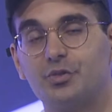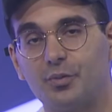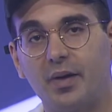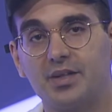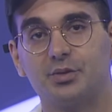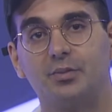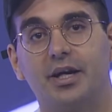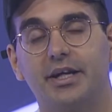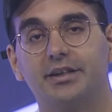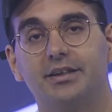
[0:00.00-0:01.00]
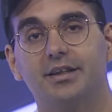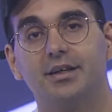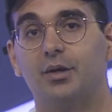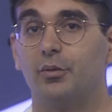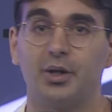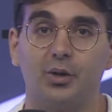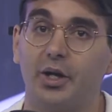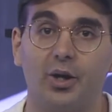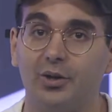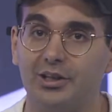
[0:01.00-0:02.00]
from Pastor Brian. We're going
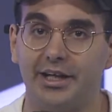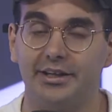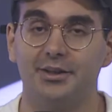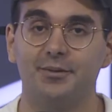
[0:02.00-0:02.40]
online.